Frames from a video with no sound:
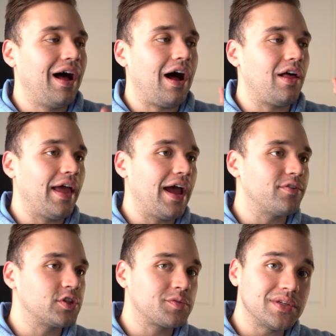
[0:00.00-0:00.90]
I'll
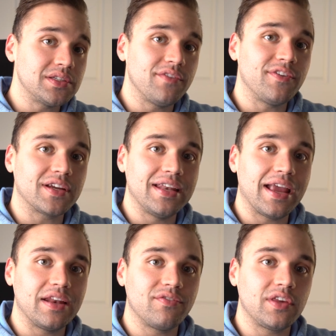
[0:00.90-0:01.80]
have a specific
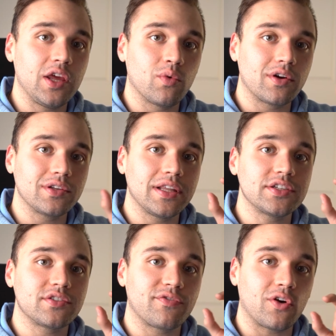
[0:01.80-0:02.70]
negative keyword
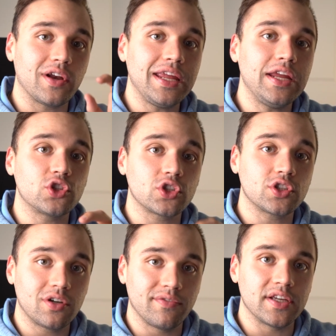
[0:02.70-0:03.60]
list for each
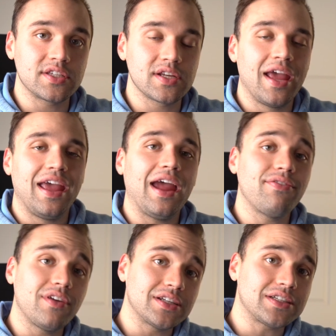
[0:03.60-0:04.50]
service
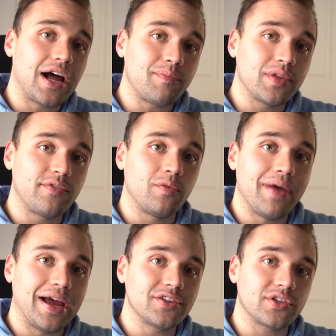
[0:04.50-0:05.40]
and then a top-level
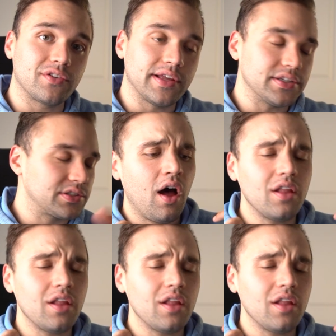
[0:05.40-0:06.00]
master list.